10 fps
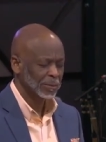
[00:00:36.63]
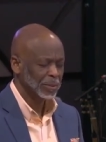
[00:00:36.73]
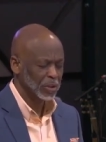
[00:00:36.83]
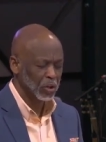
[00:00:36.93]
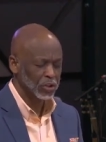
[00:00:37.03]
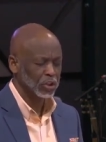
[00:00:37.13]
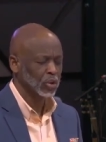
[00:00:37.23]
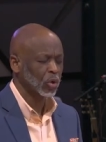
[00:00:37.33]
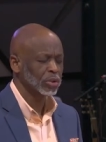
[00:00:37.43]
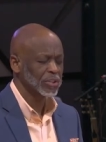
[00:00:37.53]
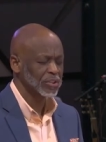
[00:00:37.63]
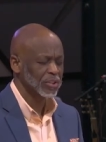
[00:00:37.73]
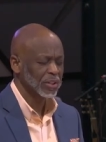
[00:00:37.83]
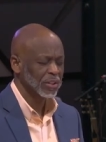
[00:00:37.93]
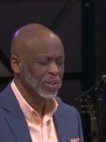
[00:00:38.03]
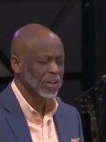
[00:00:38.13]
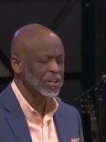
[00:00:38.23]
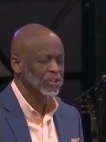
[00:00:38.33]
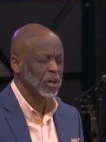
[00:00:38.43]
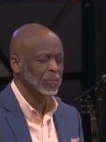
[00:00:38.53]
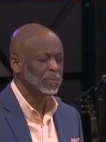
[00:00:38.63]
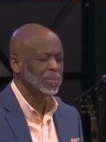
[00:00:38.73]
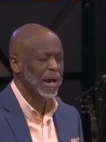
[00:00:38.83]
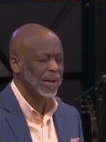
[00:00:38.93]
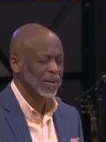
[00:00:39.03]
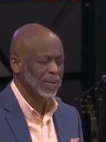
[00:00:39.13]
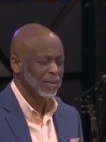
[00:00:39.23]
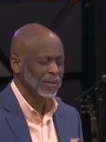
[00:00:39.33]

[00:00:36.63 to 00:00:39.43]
because he told us he's coming back.